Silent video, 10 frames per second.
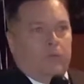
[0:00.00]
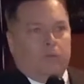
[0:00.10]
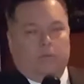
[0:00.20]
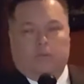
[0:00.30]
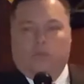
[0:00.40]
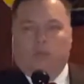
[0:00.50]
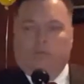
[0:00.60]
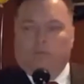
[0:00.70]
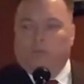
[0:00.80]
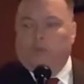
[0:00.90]
when
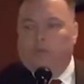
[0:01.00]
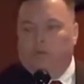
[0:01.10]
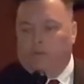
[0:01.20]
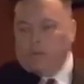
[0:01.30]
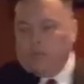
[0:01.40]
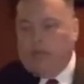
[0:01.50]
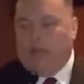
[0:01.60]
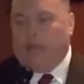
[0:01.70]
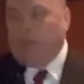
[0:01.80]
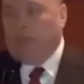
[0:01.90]
we knew what was going to
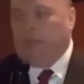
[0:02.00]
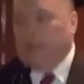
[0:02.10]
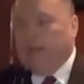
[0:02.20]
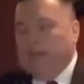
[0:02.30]
happen,